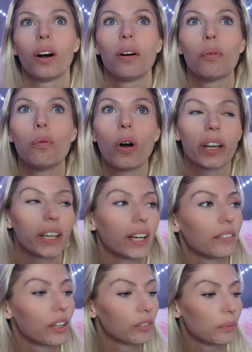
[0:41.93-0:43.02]
walking out
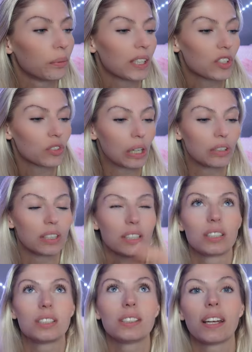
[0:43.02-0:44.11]
of our room like straight onto a
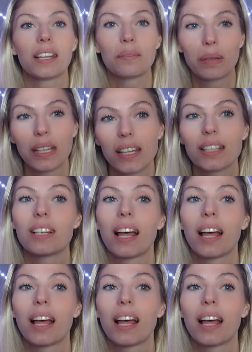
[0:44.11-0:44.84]
stunning beach